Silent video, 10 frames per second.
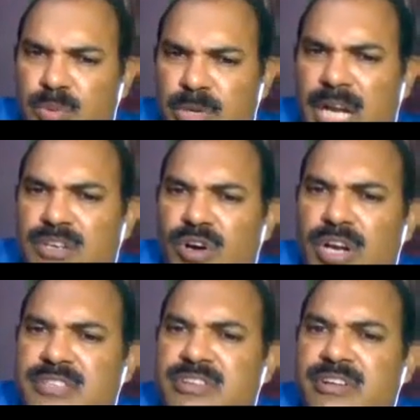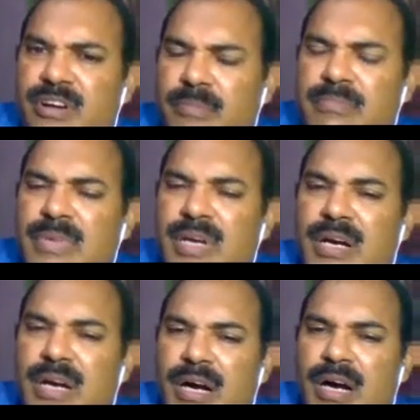Cubital tunnel syndrome.
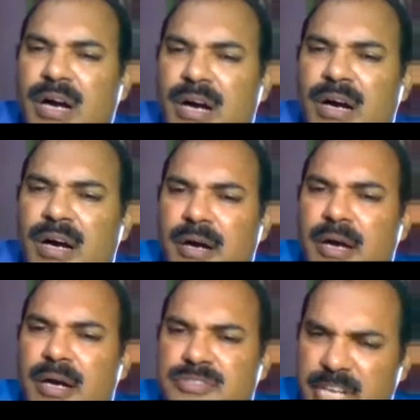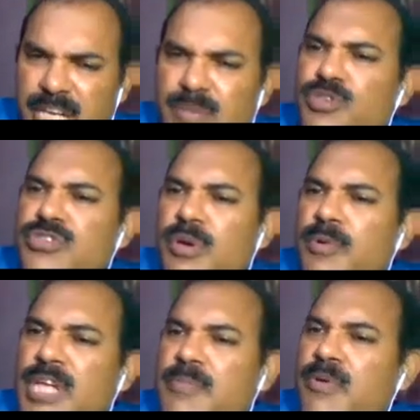Uh, second most
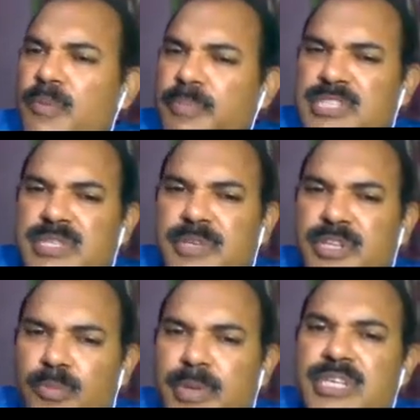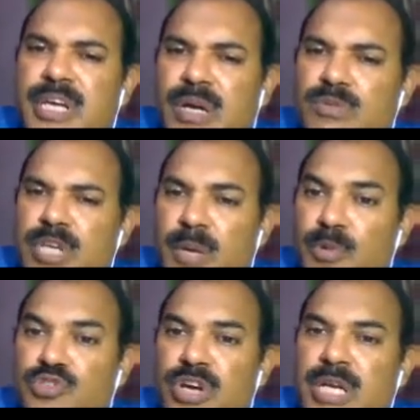common type of compressive neuropathy around the
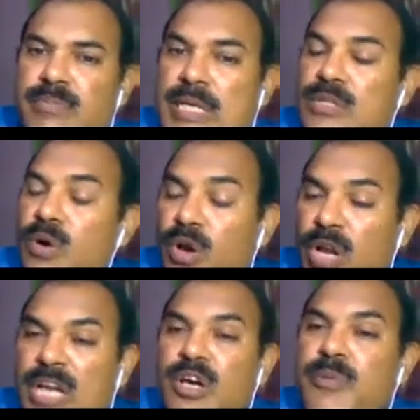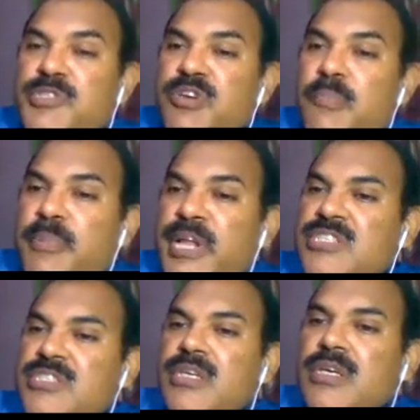elbow joint where the ulnar nerve is
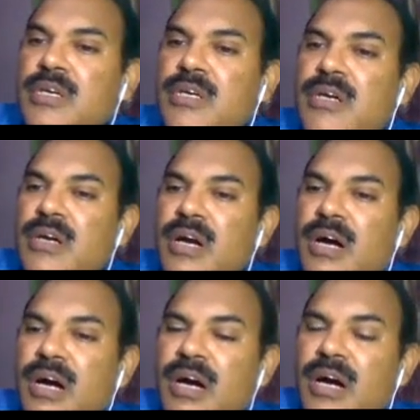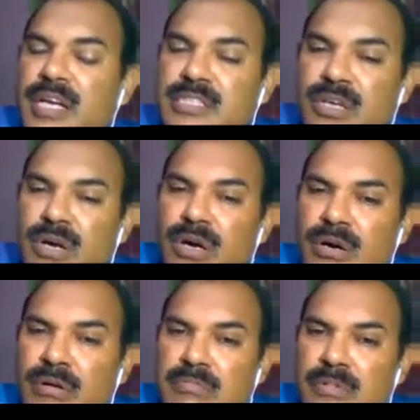compressed uh, in the
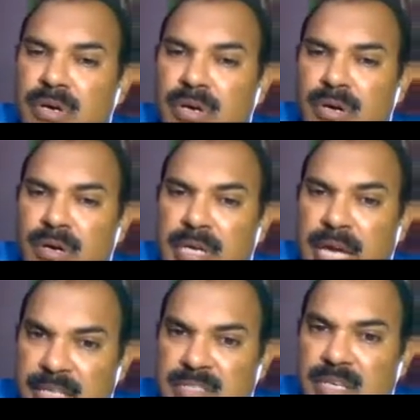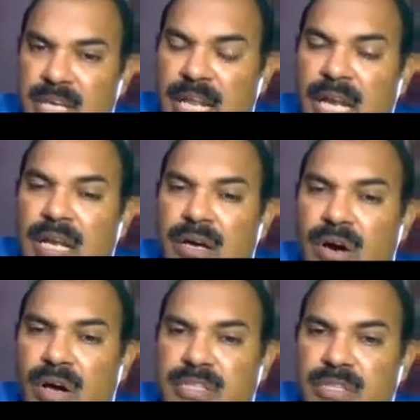uh, Guyon's canal
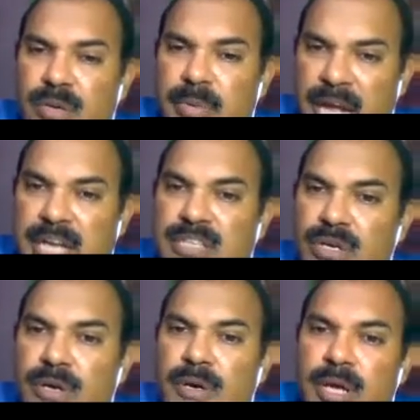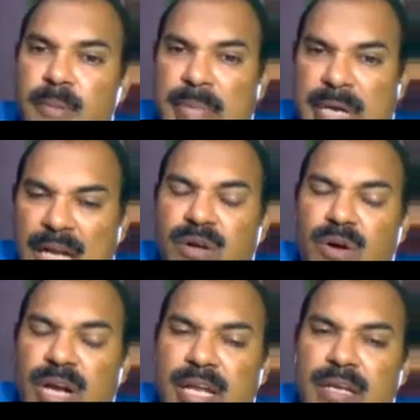or in the behind the medial
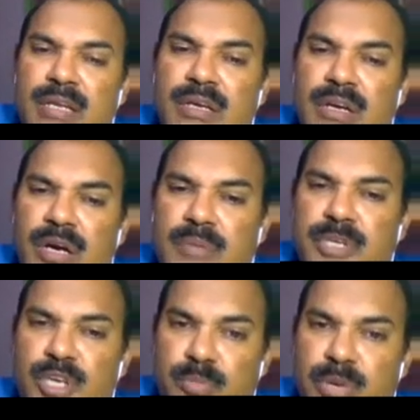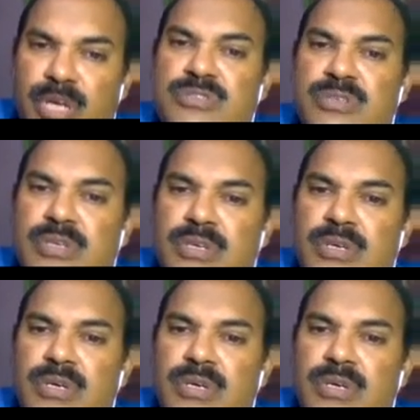condyle of the humerus